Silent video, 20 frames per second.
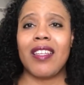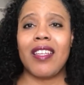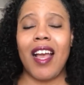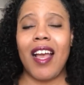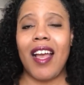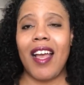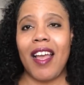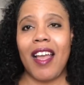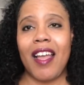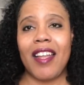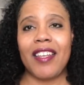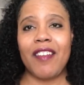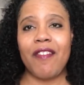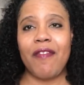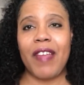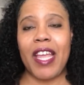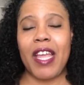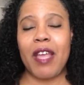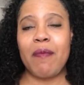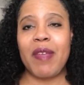
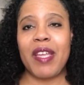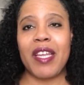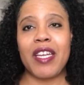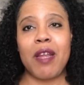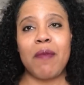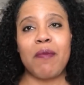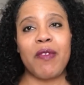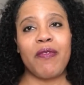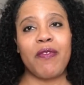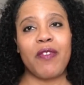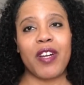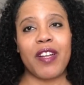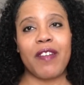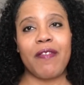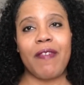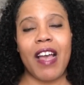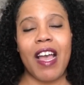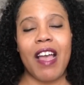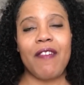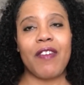Nevaeh being number
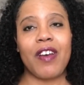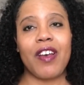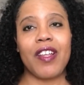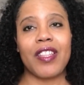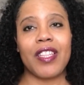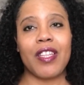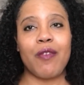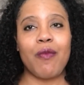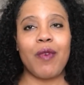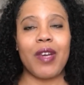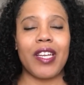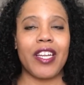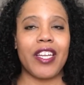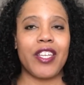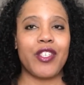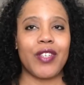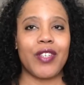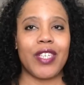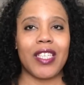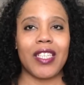45 on the
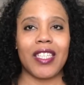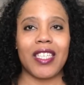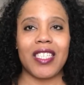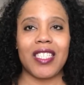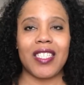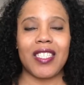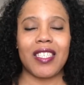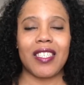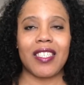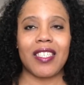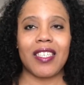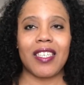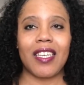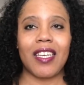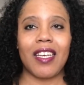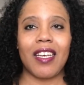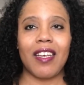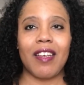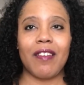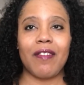100 list
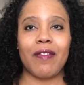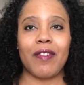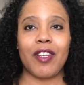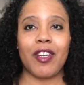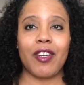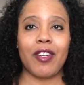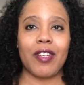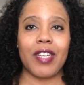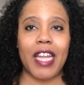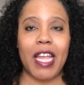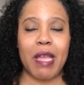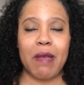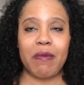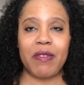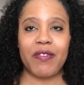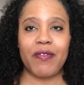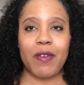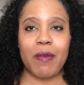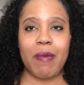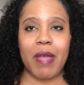of girl
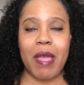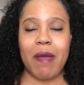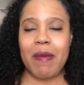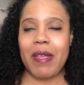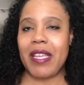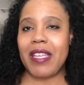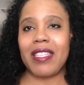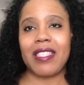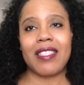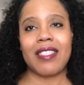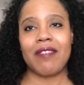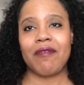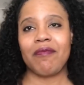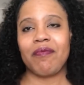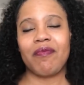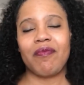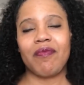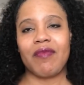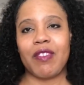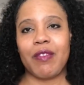names for babies
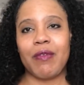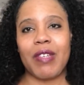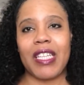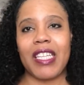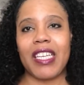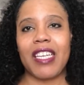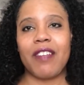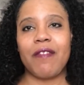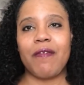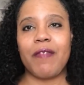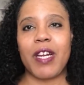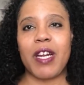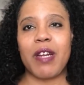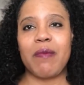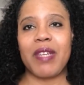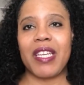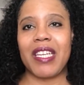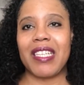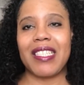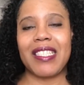really
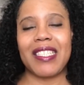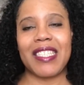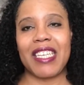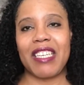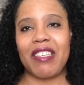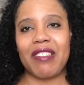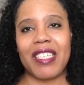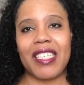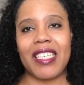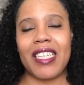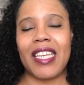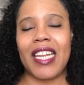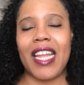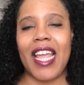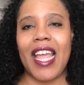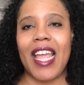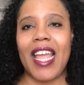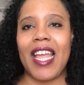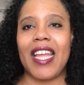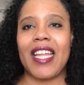confirmed it. It sealed it.
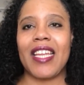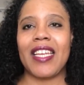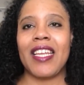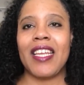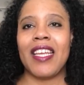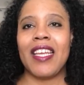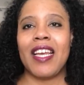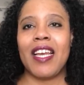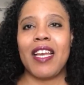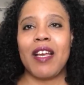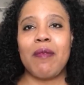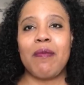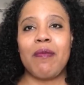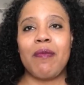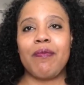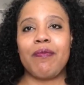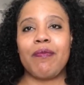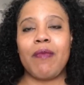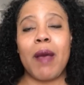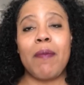
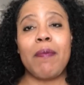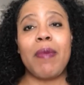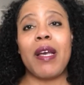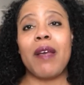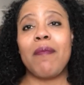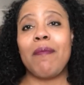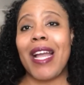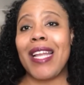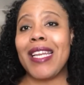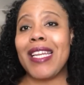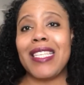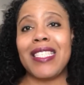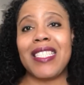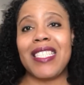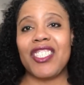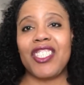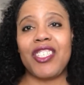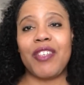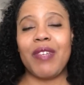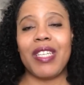But my
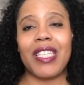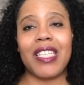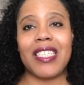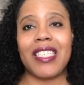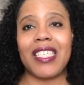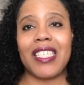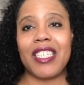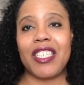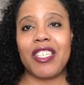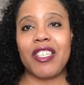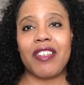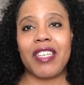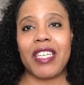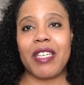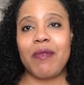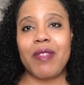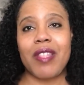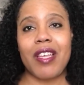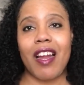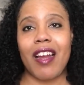niece, she really didn't agree
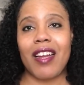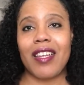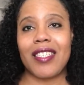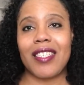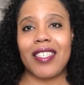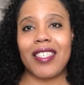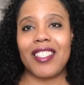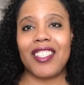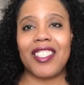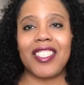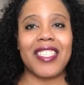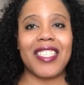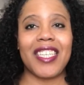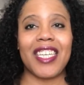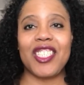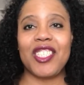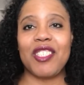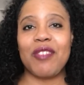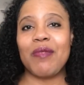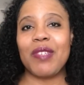with Carson. She
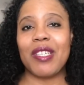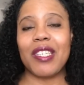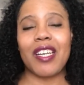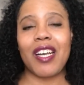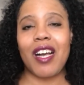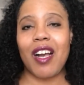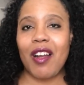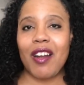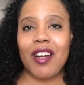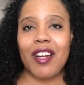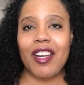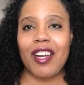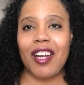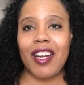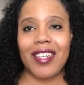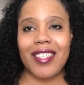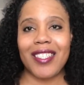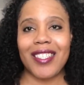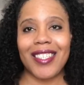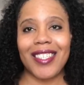said she wouldn't call her
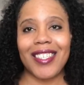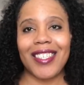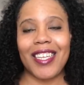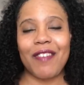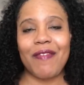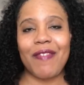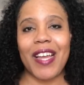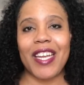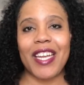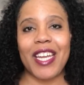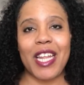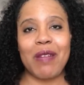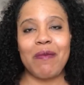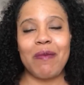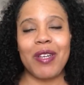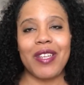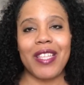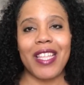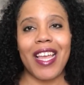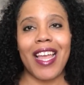Carson if I
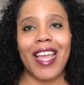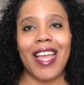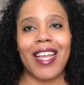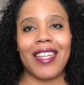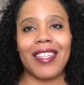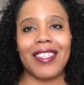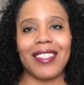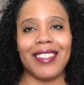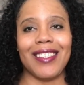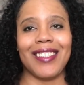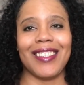named her that.